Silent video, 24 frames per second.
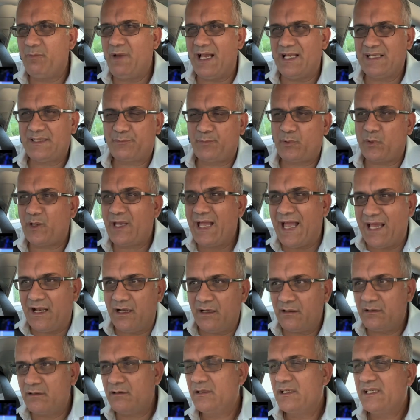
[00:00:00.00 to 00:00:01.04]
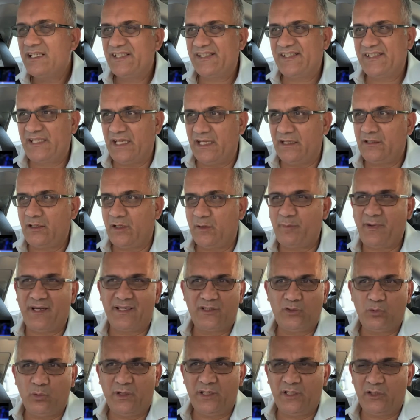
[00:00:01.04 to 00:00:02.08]
miles per gallon standard
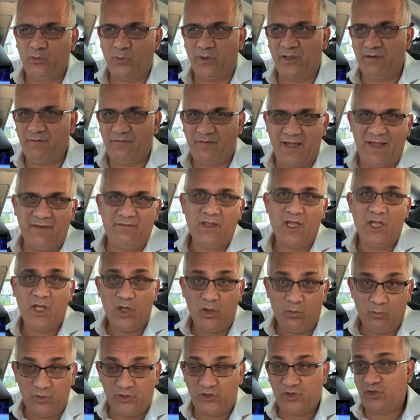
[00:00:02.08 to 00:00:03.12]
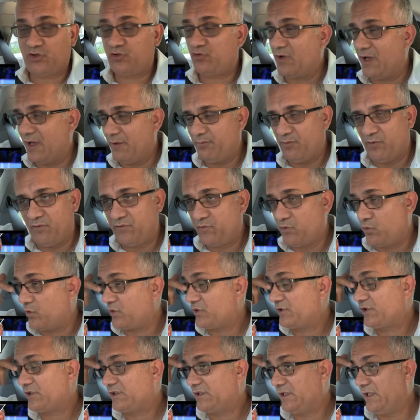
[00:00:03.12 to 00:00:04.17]
by 2025, which Trump, of
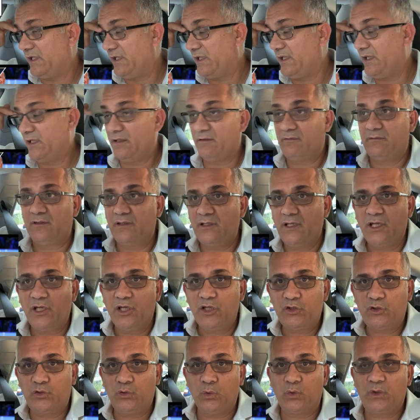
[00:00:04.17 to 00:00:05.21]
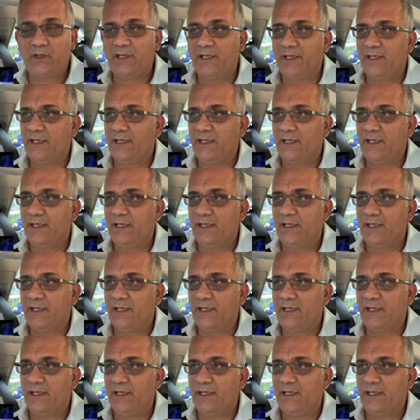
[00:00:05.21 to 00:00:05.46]
course, canceled